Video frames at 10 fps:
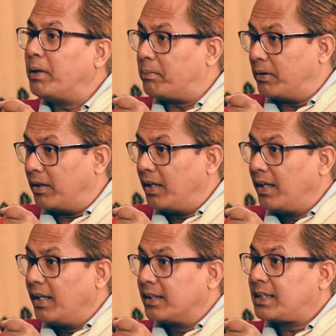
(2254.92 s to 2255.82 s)
people,
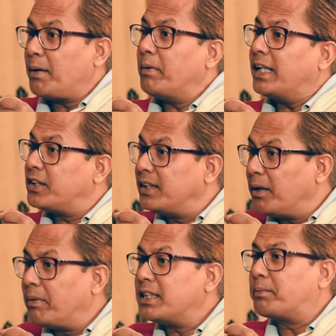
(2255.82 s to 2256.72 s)
some
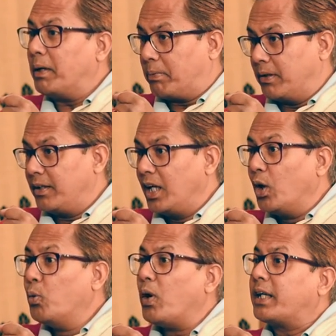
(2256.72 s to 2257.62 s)
agenda-based people
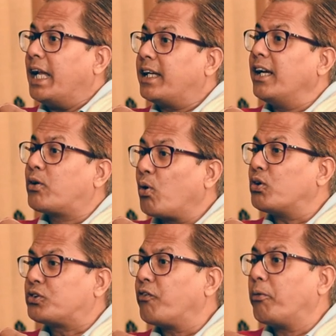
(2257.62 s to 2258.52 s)
who are taking
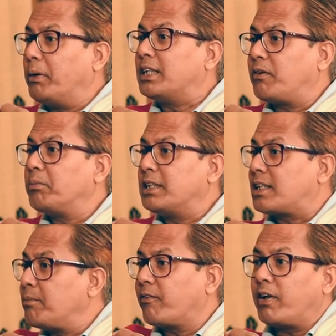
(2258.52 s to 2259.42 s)
crores of rupees from the
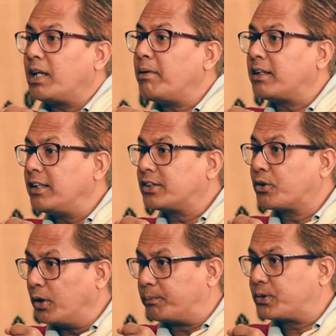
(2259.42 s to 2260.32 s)
Islamic fundamentalist
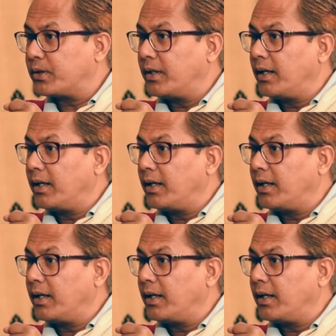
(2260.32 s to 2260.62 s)
groups.